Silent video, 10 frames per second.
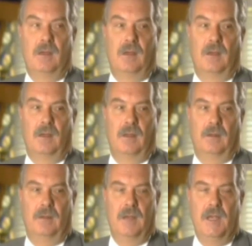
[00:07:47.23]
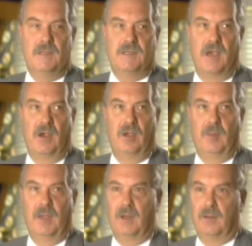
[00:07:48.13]
And He's carrying
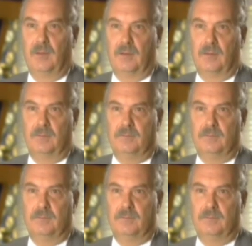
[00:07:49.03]
me out of there.